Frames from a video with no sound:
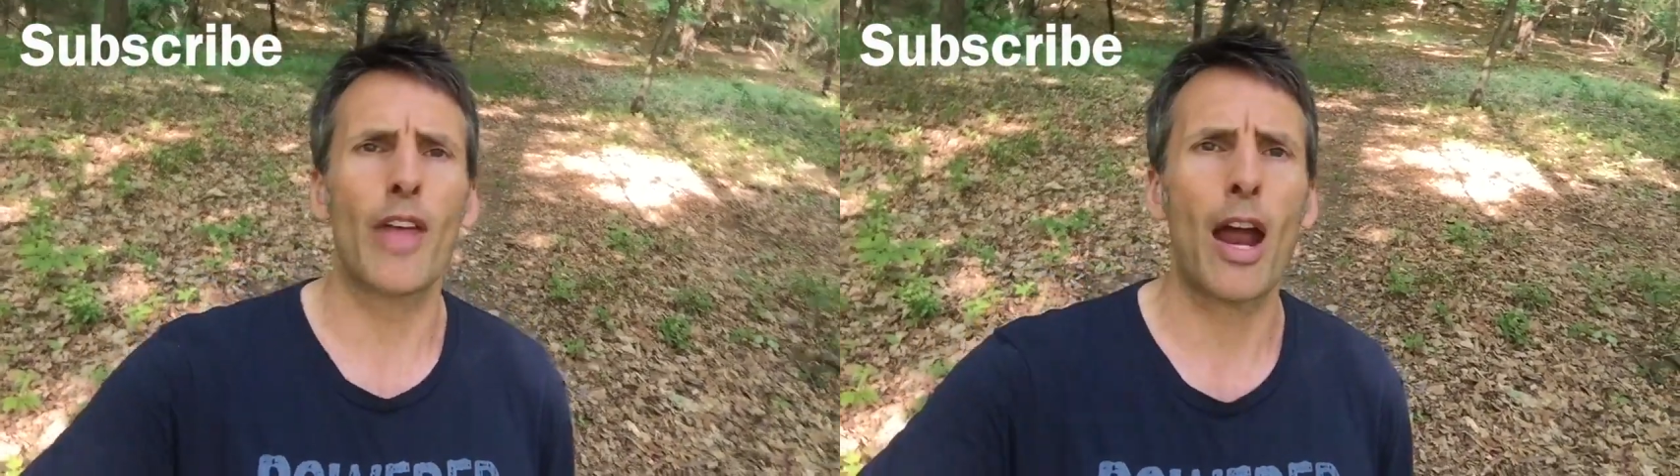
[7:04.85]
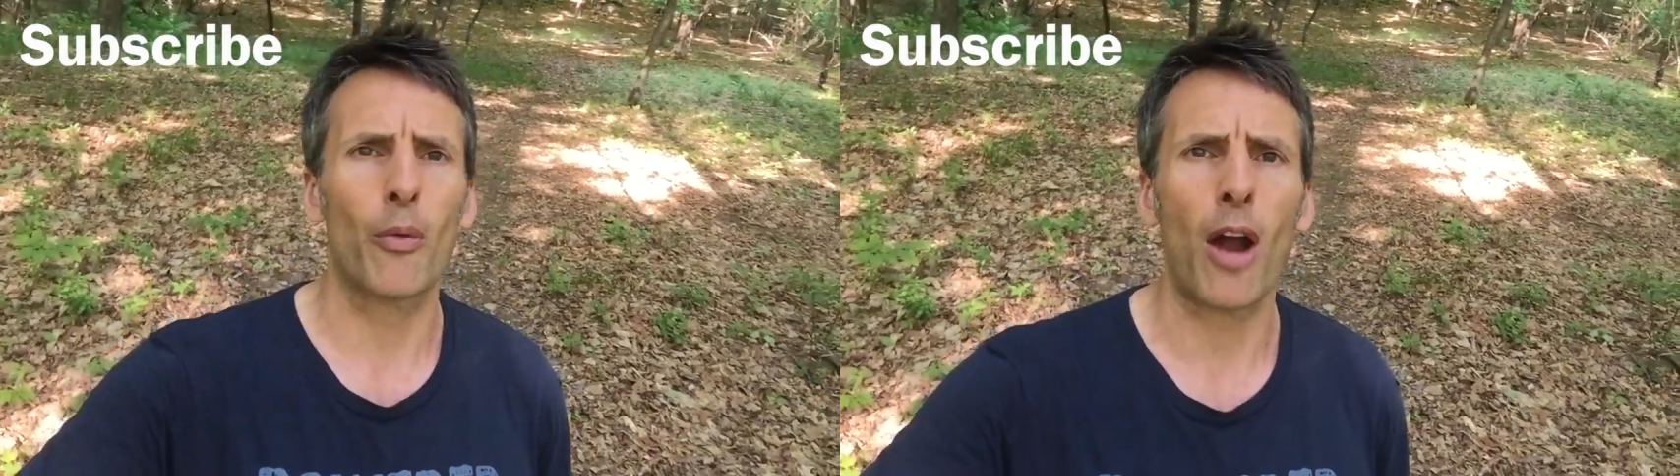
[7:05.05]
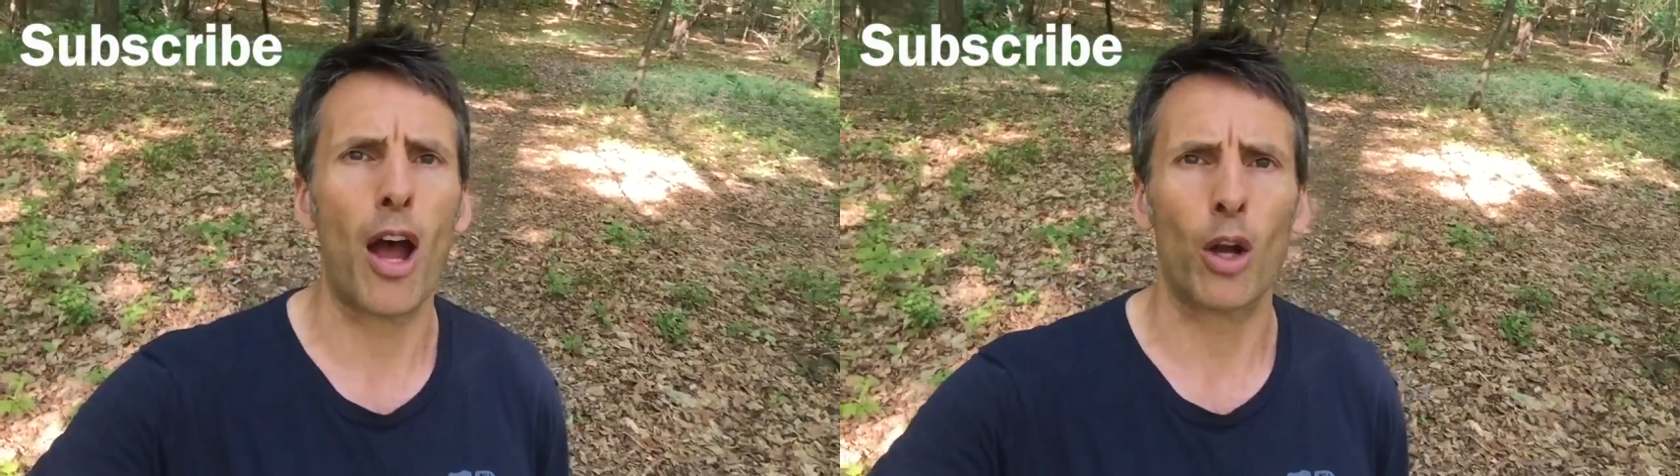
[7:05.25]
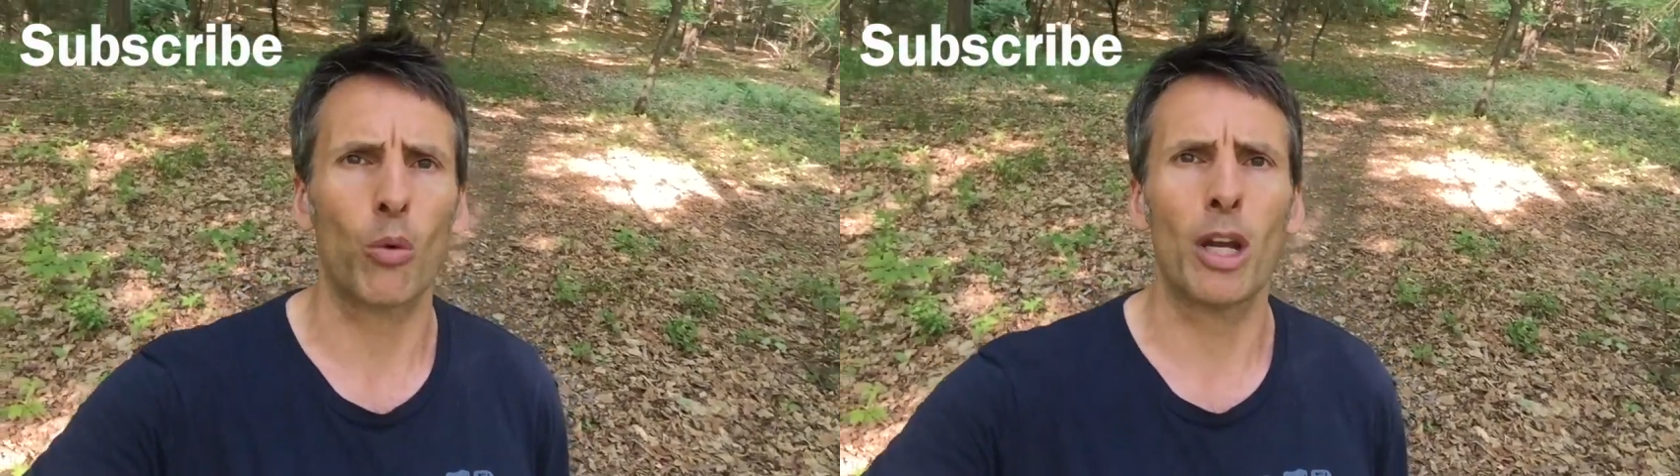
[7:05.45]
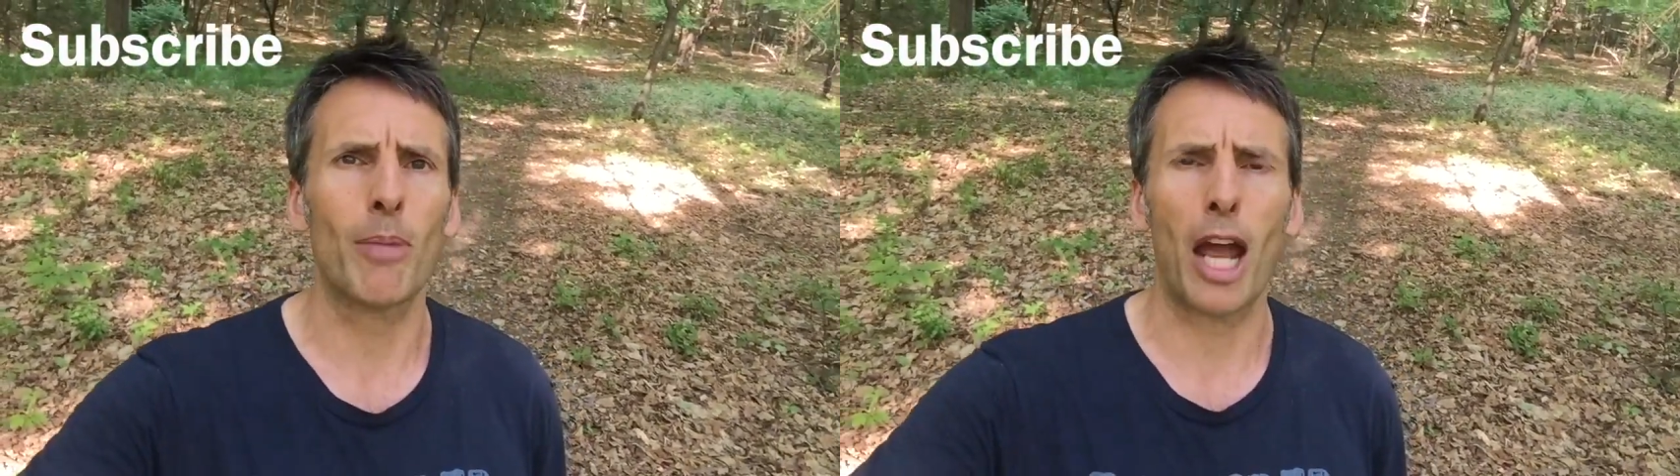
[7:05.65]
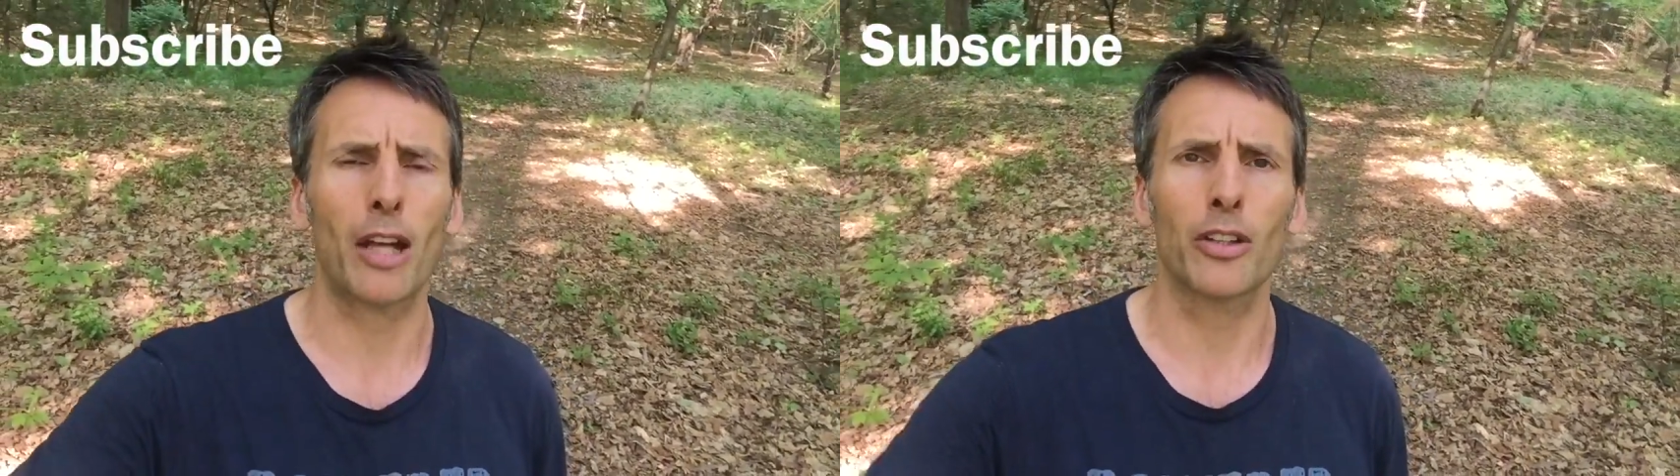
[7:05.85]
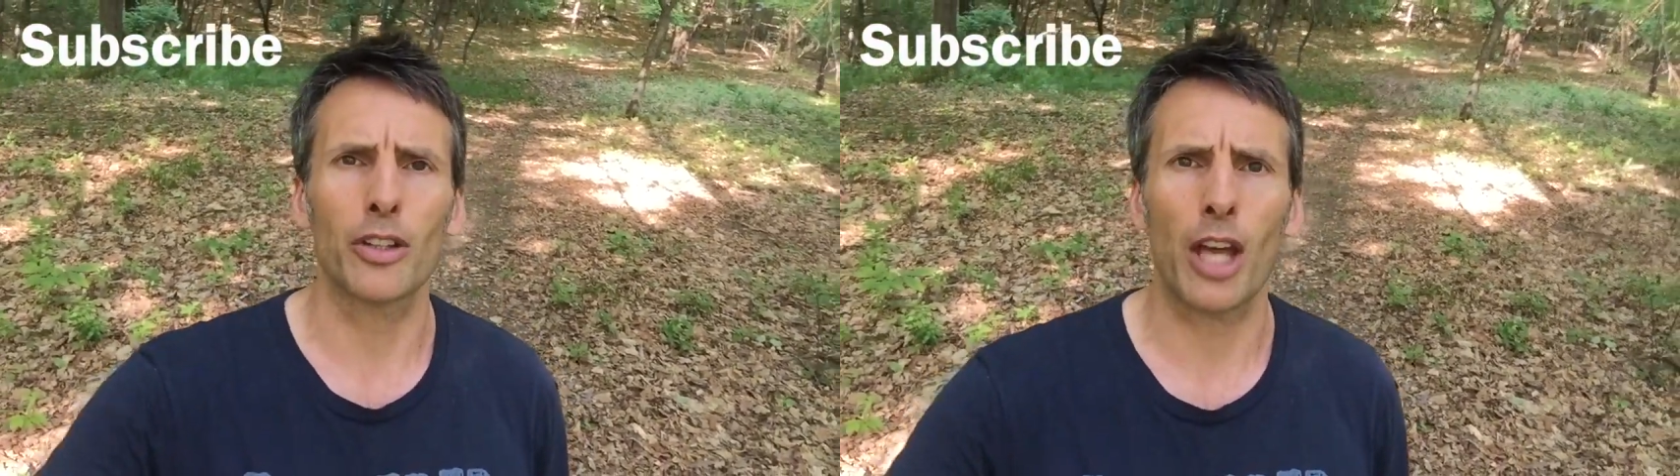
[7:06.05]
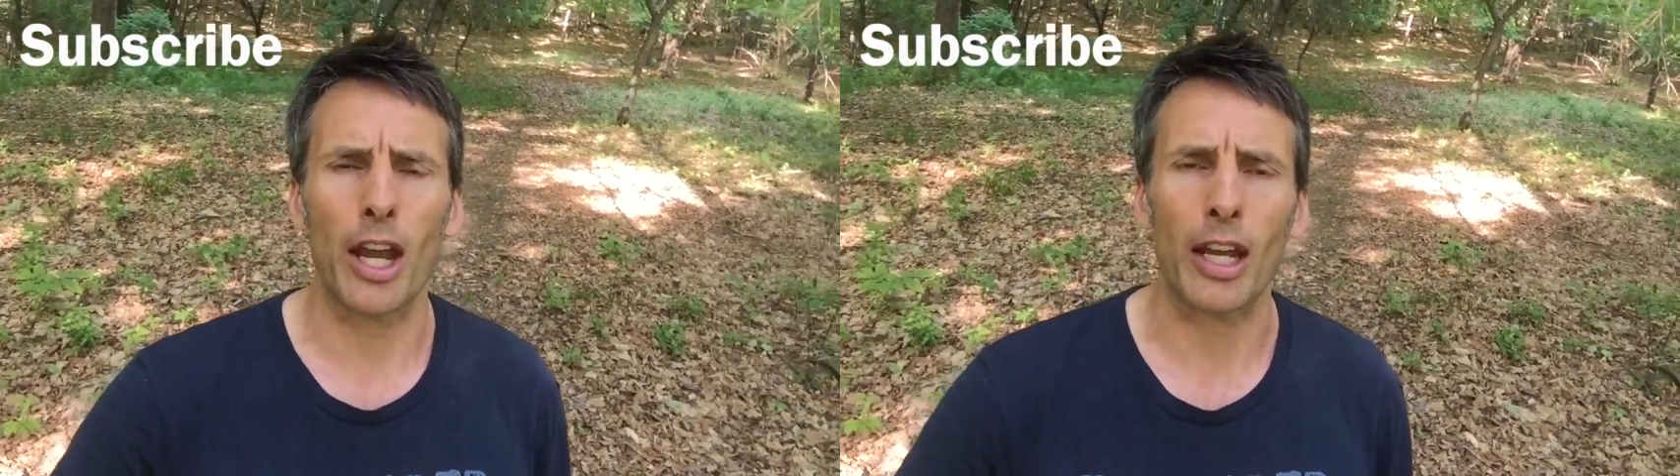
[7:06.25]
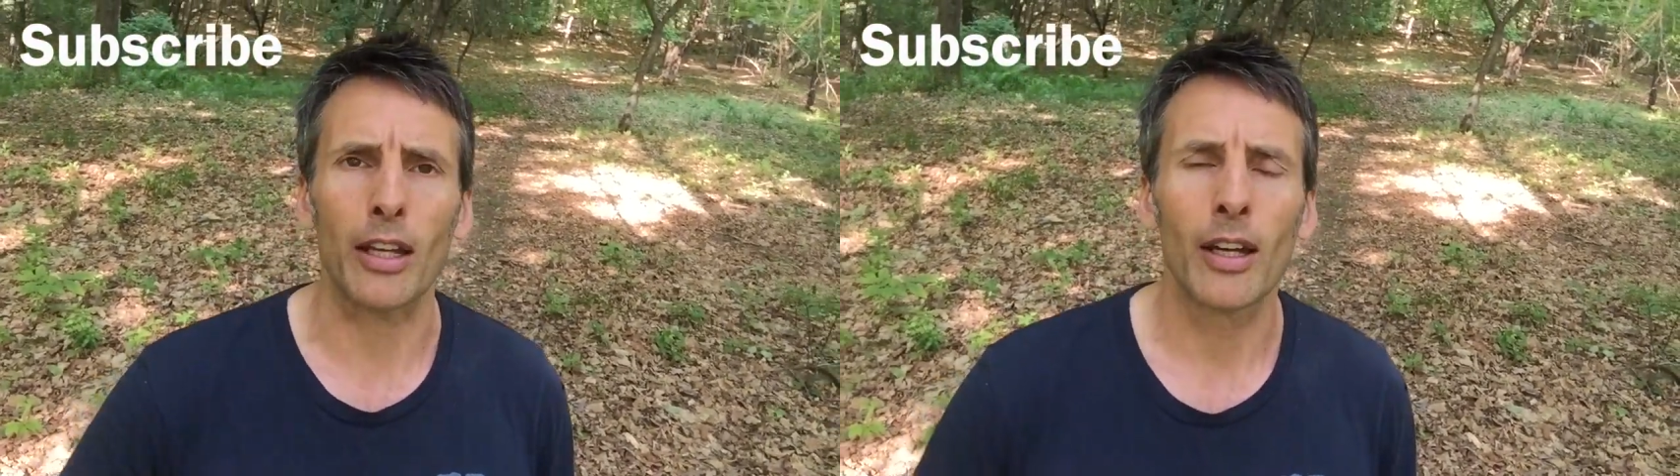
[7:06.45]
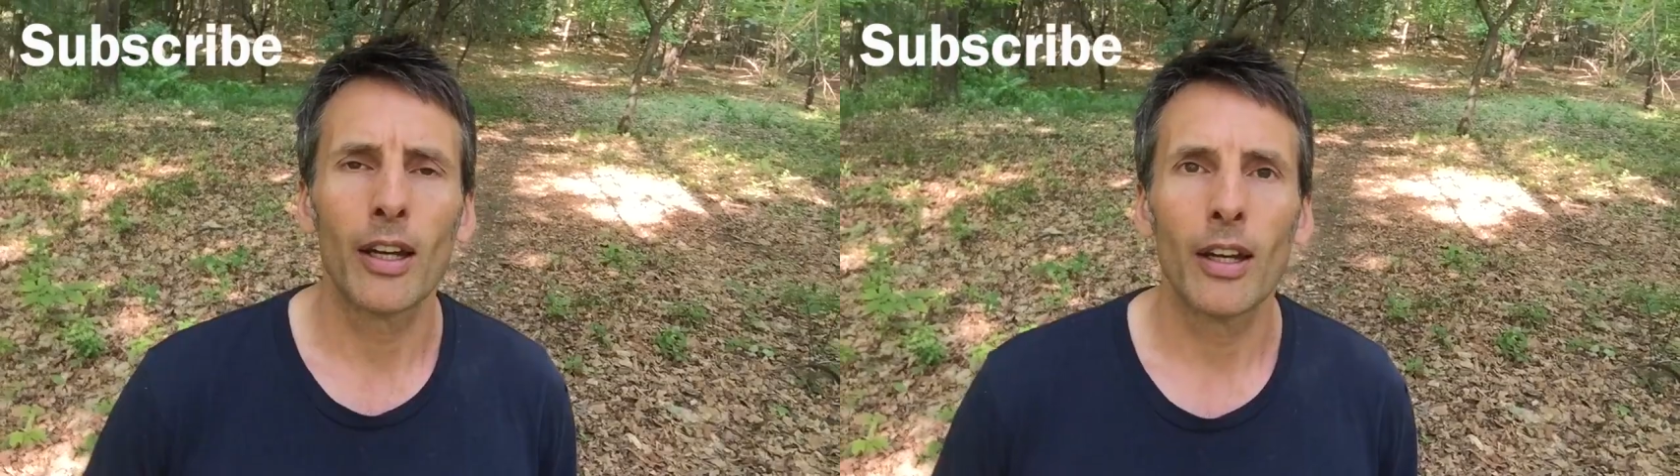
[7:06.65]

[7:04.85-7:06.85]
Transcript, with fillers: that rock way back in the day,